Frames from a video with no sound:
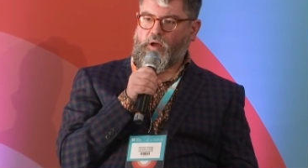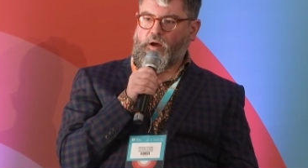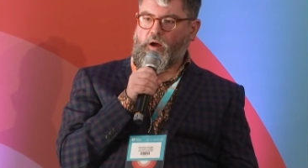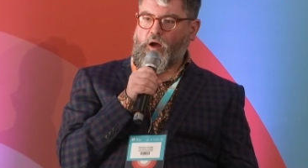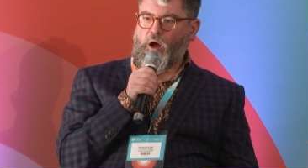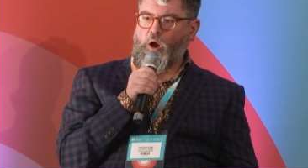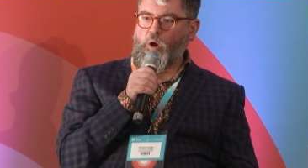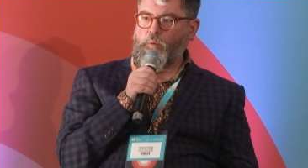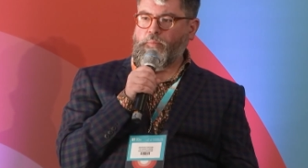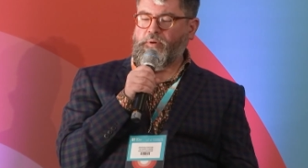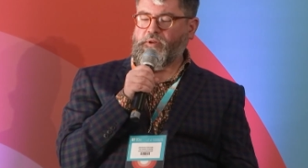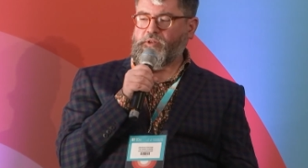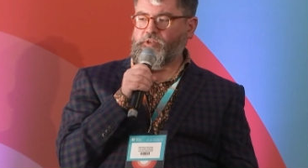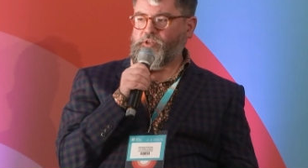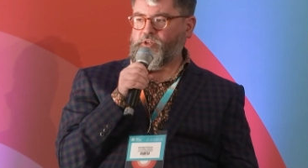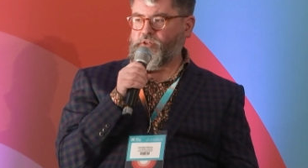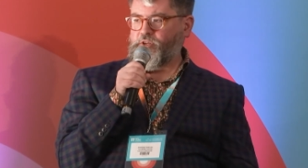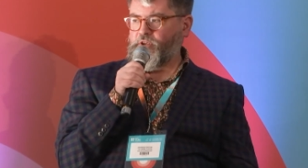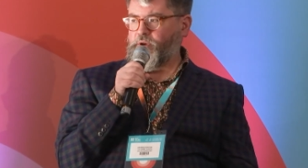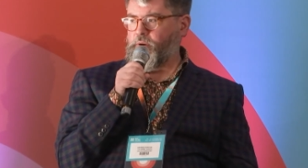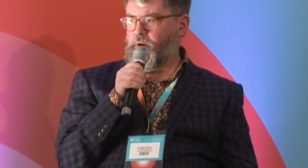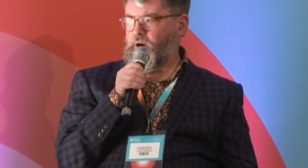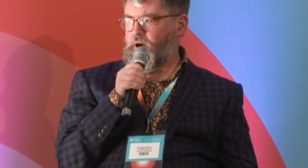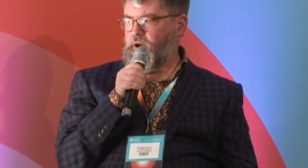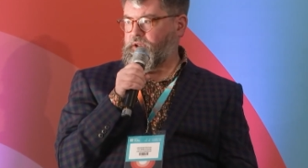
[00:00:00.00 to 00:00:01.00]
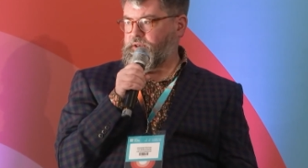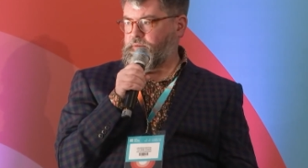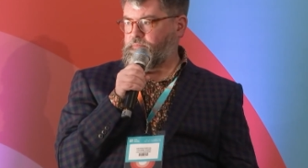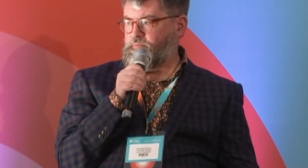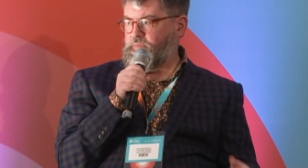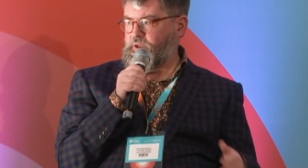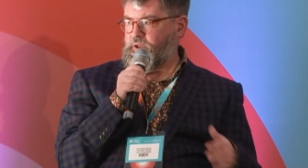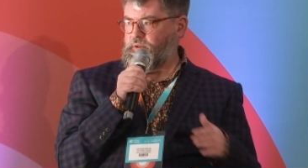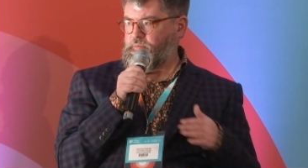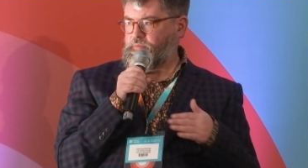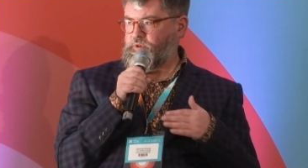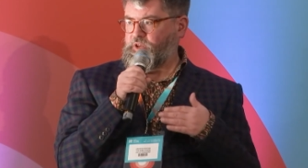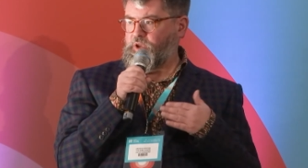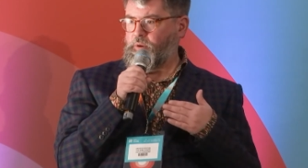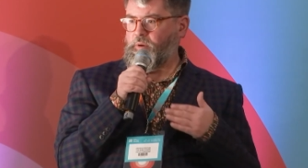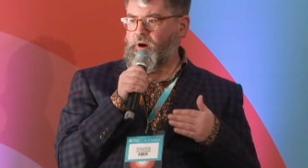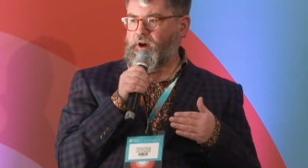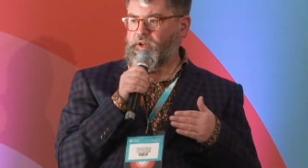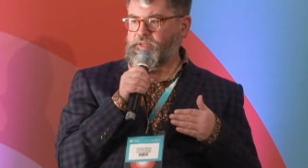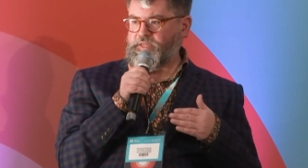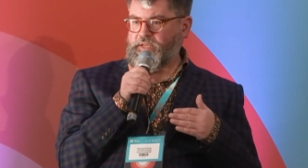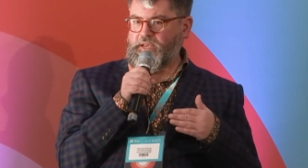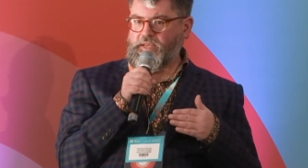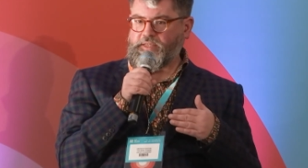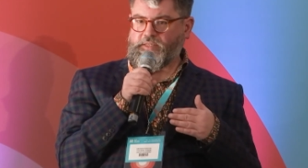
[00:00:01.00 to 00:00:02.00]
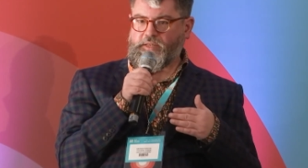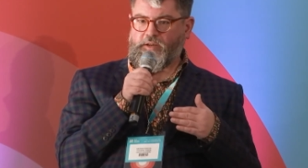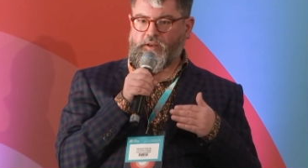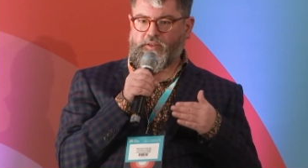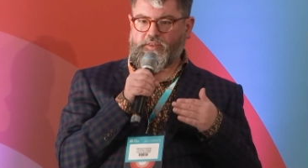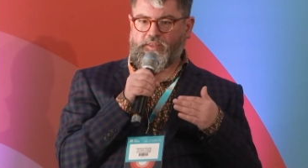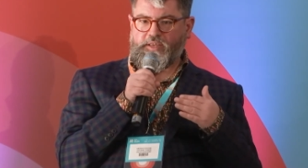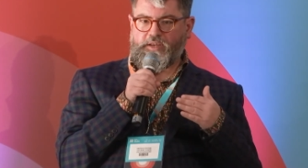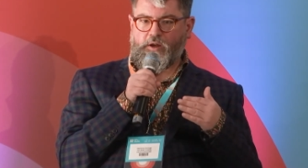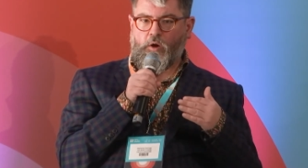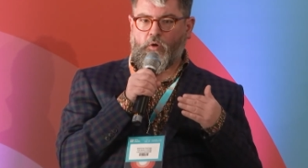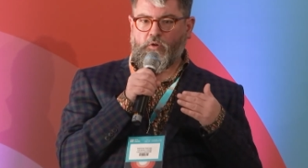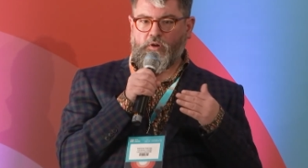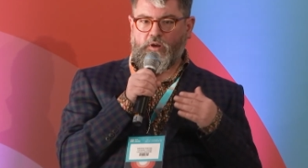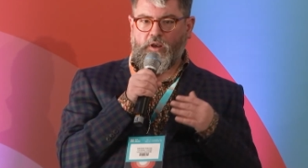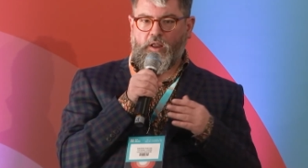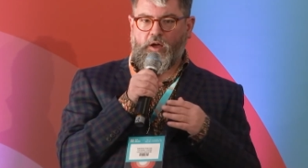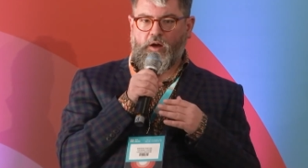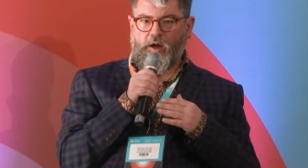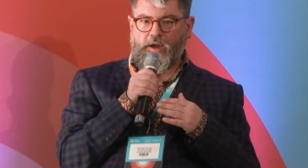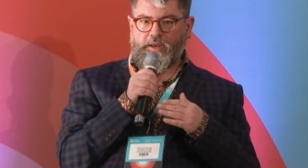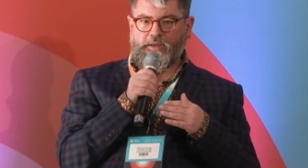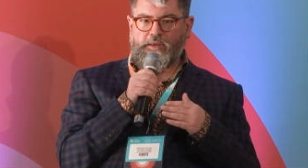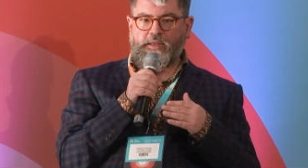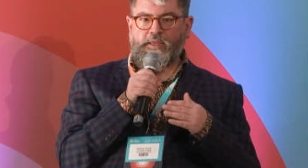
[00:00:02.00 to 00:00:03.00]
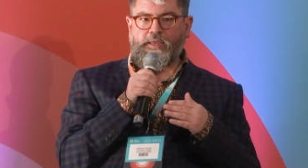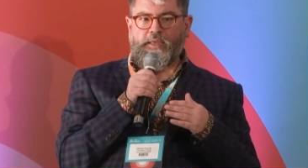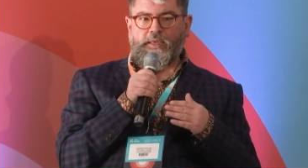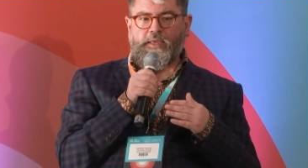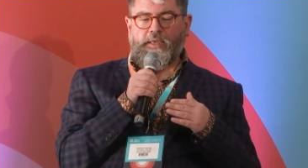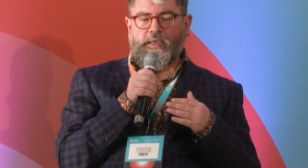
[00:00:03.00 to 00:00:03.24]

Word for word: are open to new new ideas, and I think online